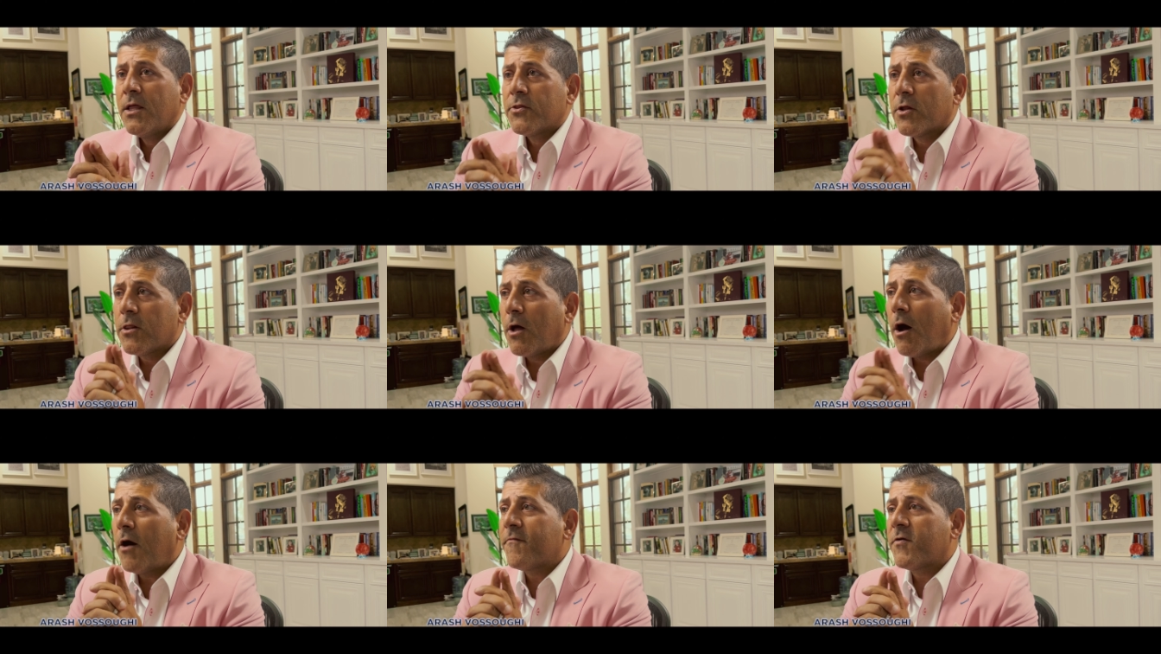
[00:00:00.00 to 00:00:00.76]
The
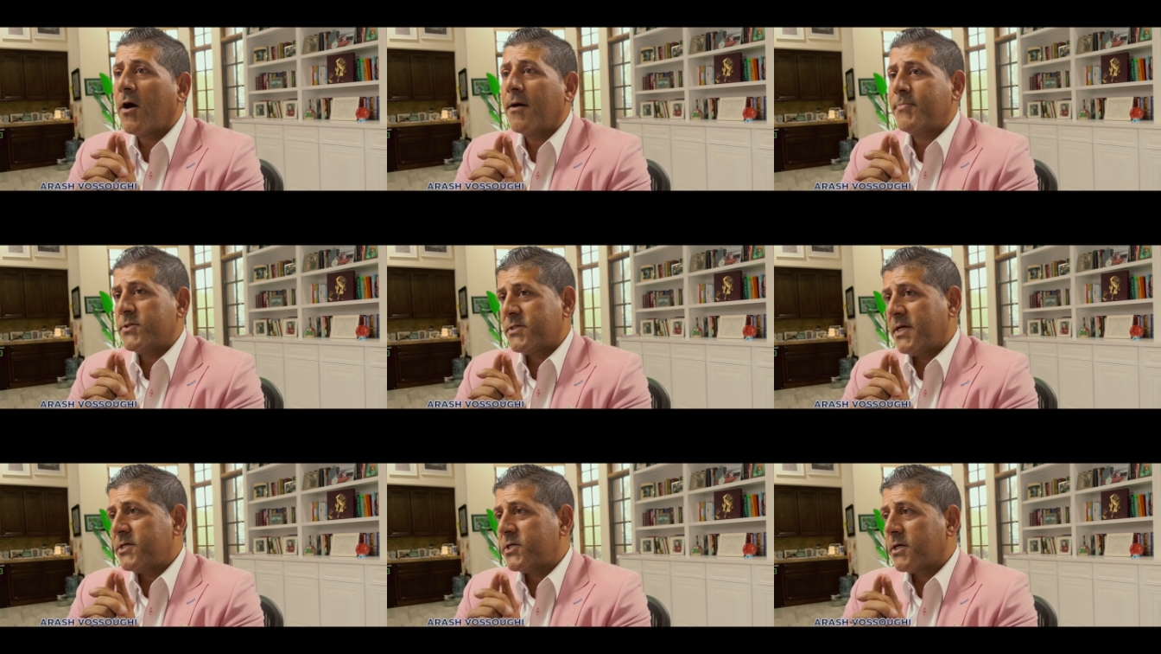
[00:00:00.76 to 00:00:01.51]
law of
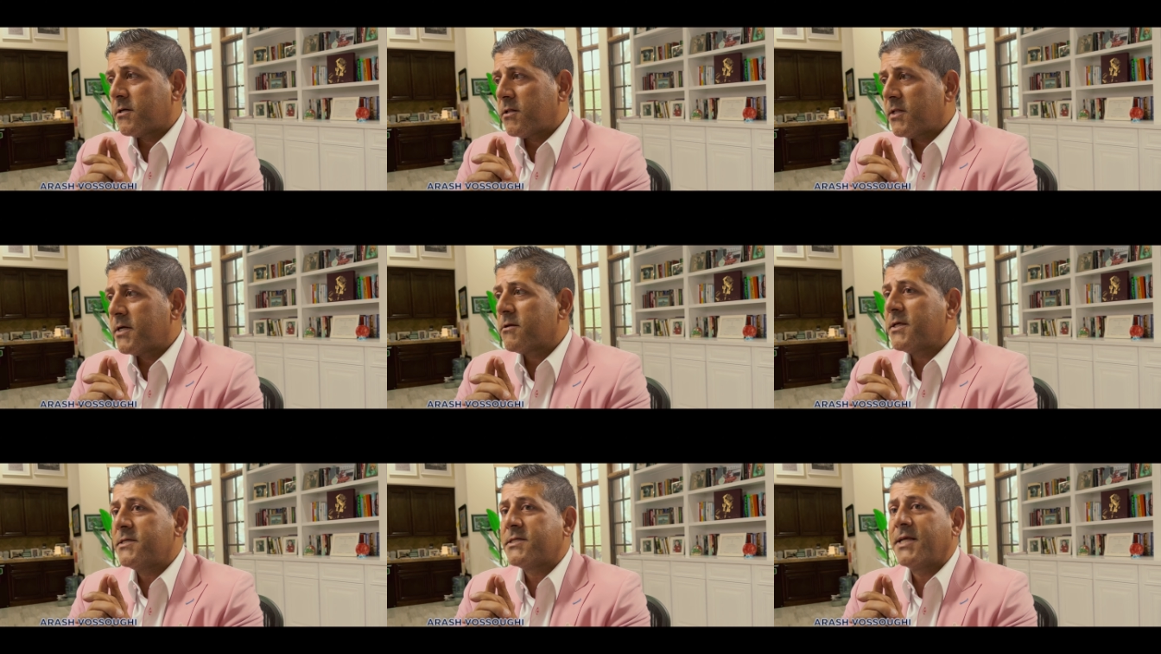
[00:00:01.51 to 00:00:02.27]
compensation
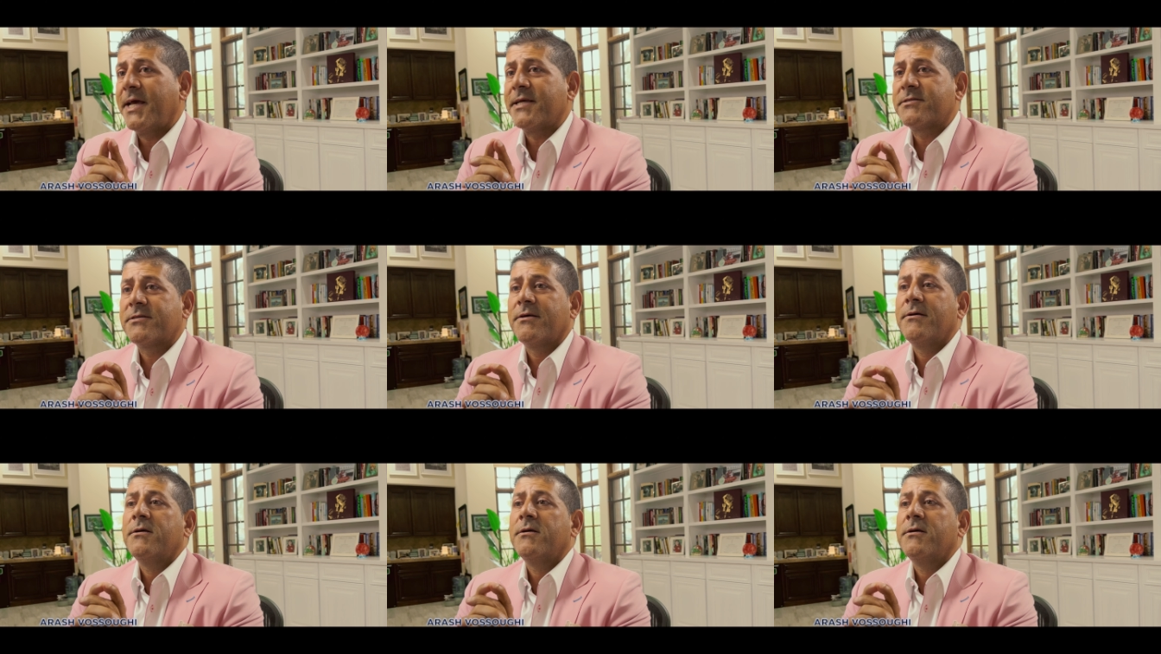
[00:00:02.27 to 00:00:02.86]
clearly states